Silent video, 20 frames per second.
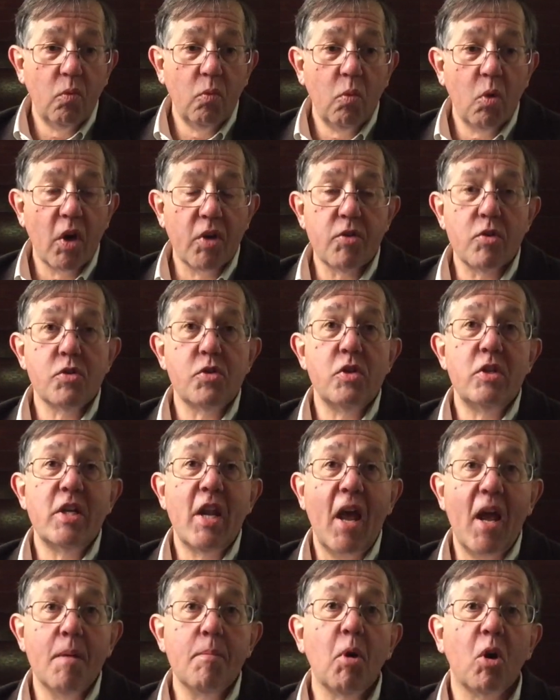there's a
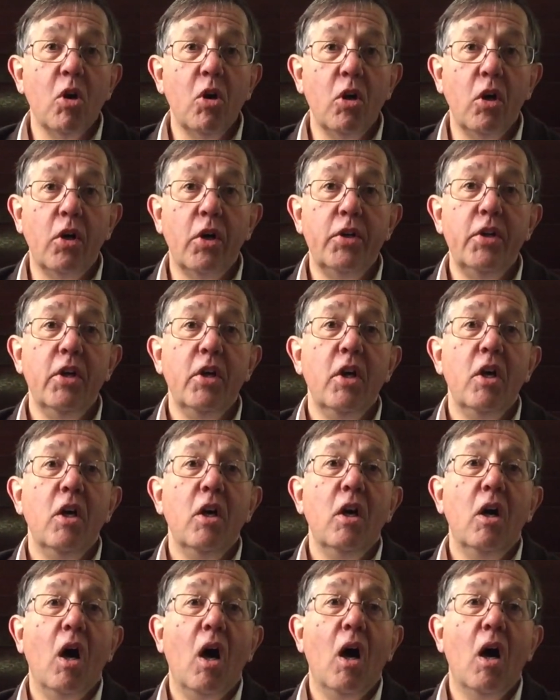neighborhood
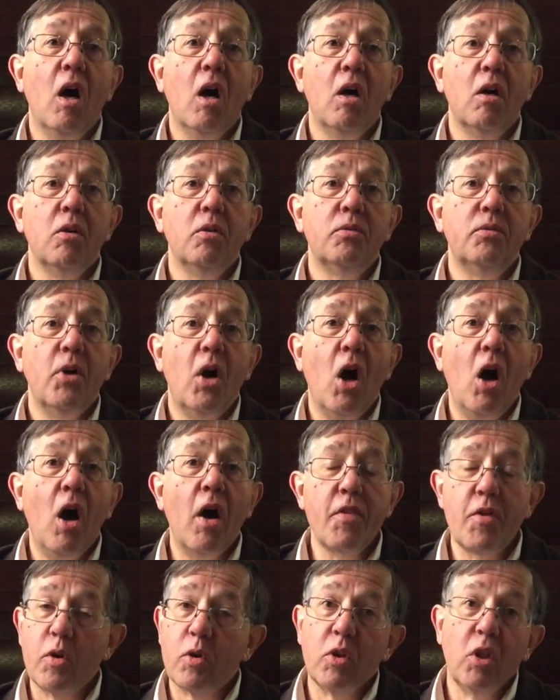of
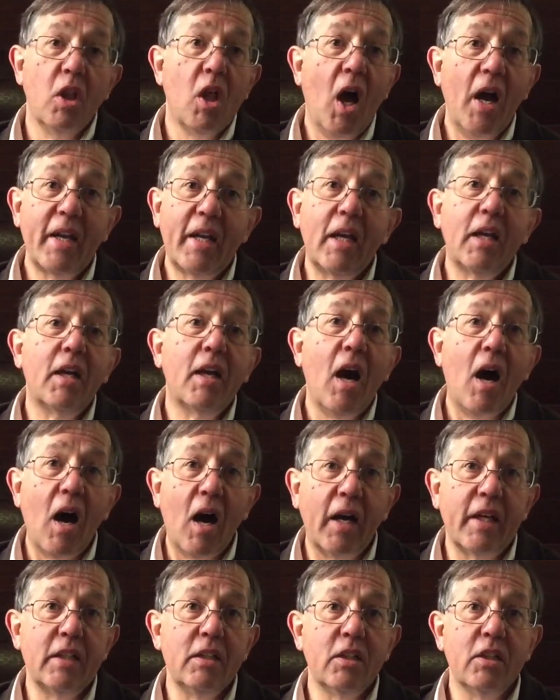other
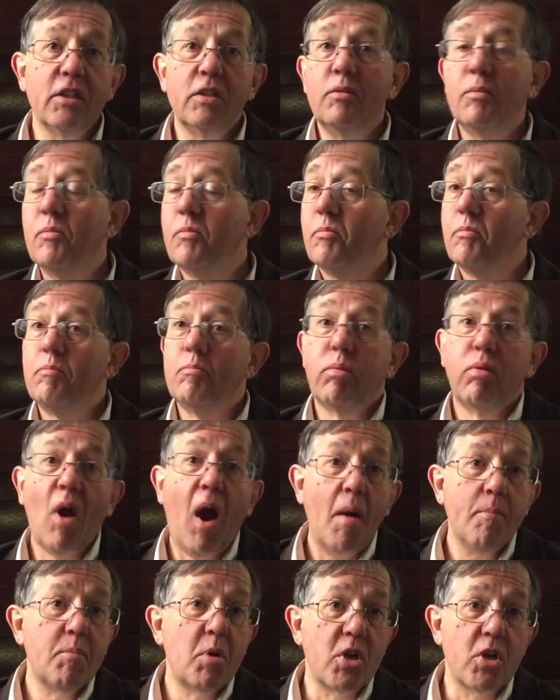like-kinded
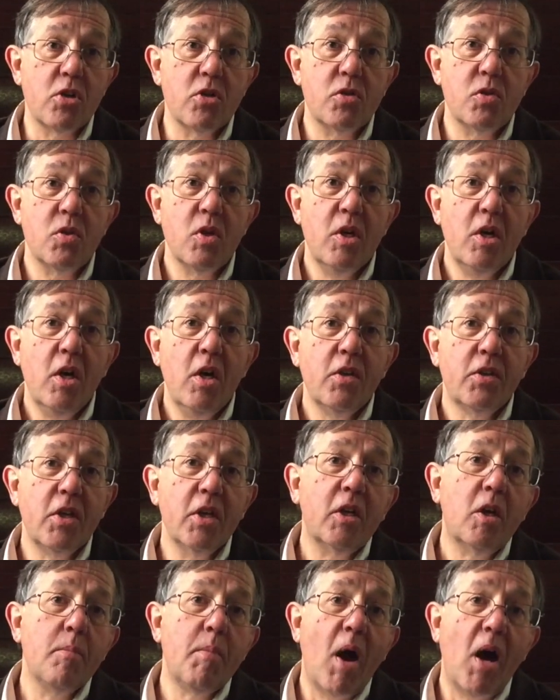properties.
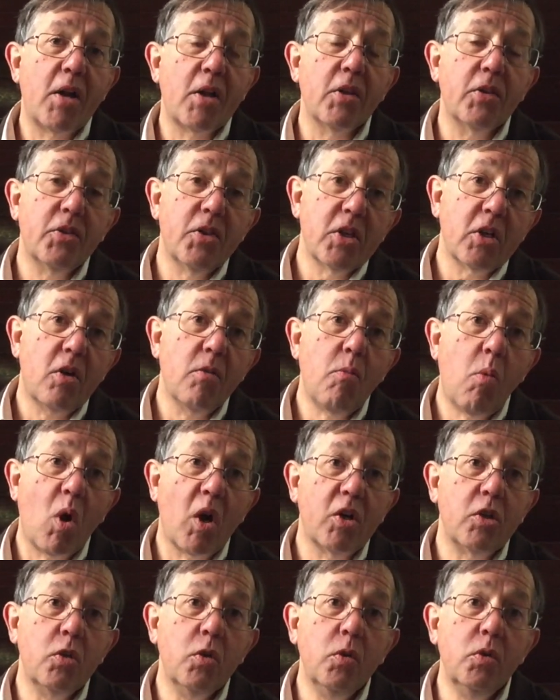Think about it, think of
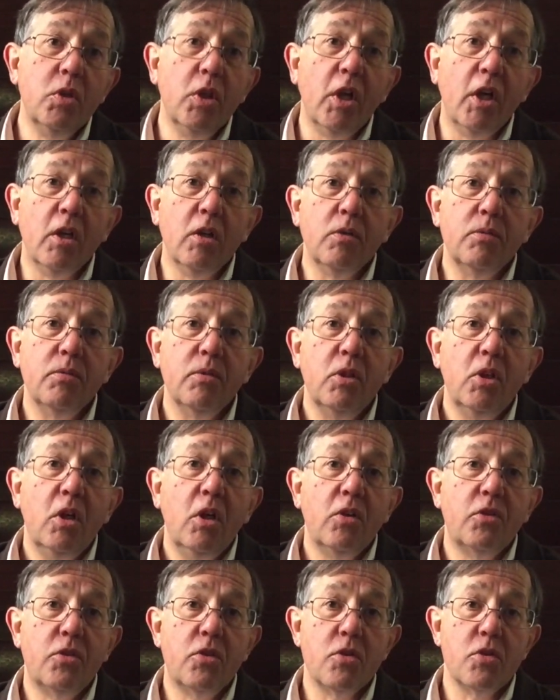where you live.
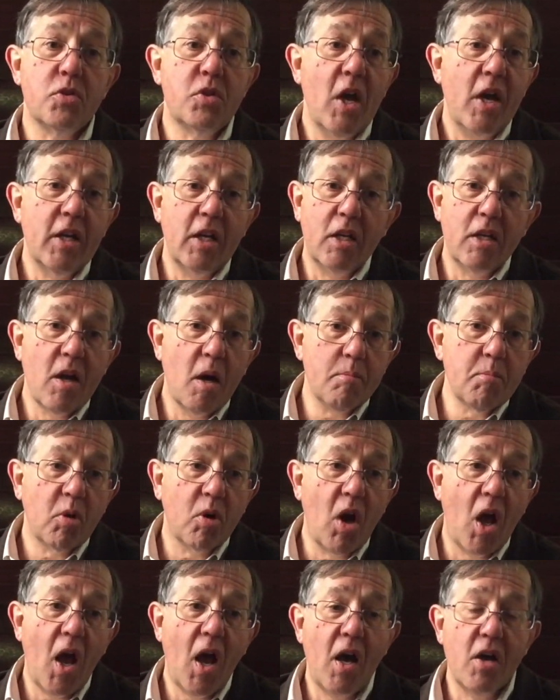There's any
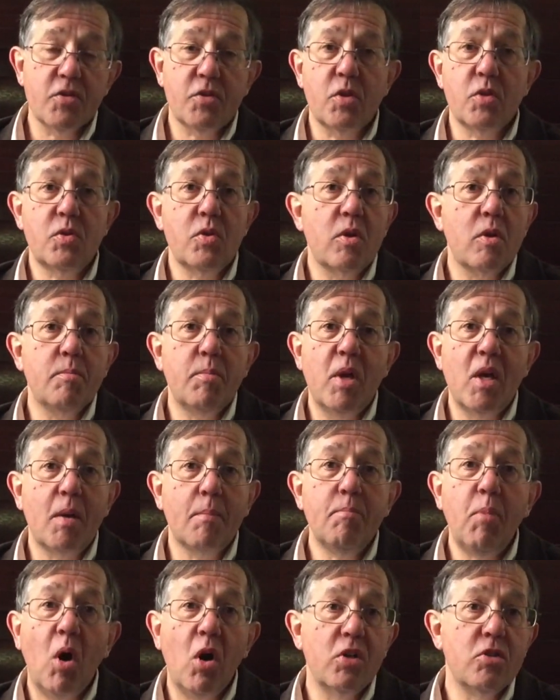number of houses that are
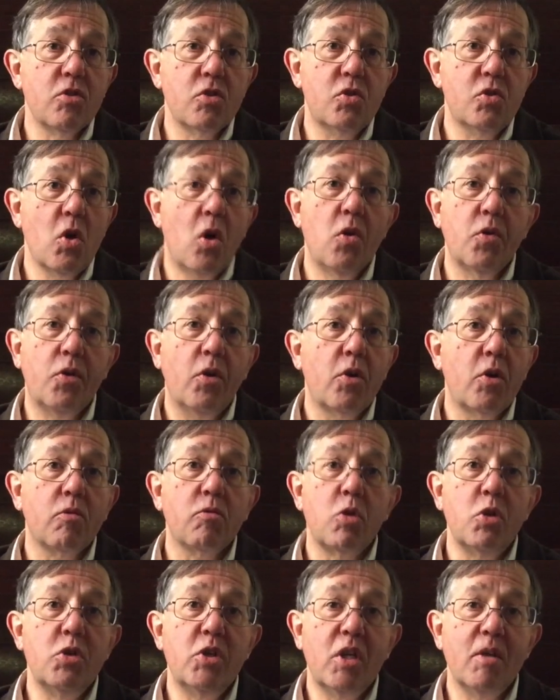being bought and sold on a
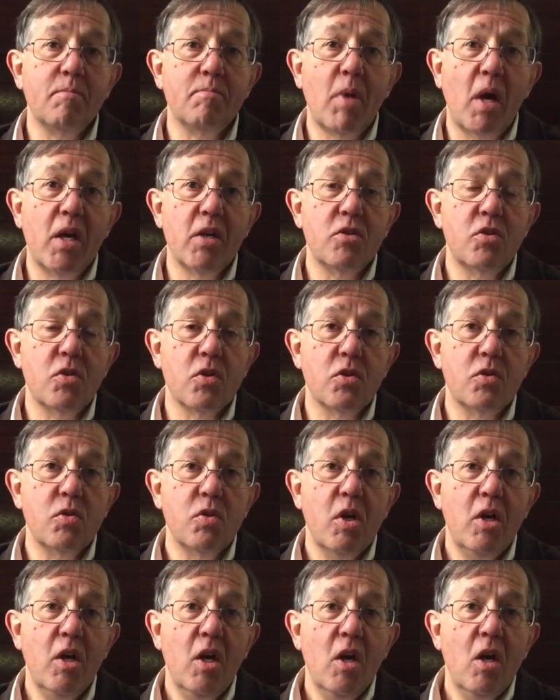routine basis.
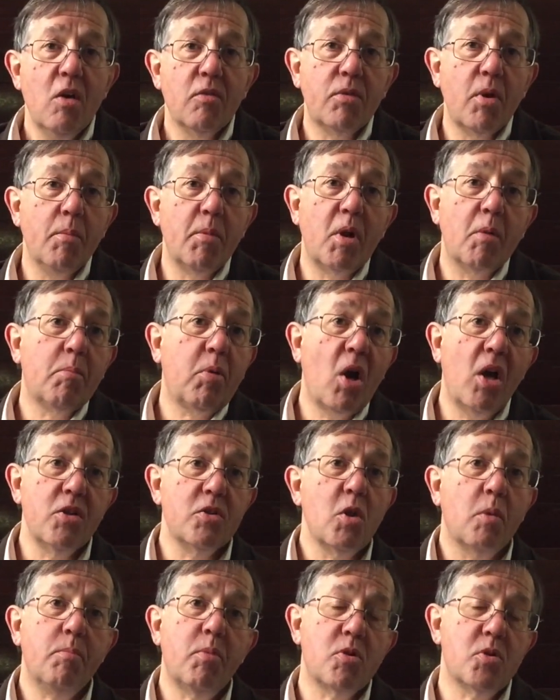From an
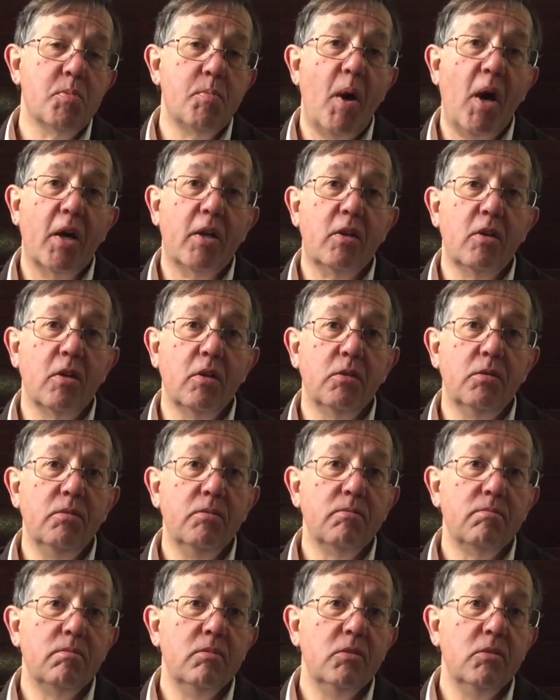appraisal perspective,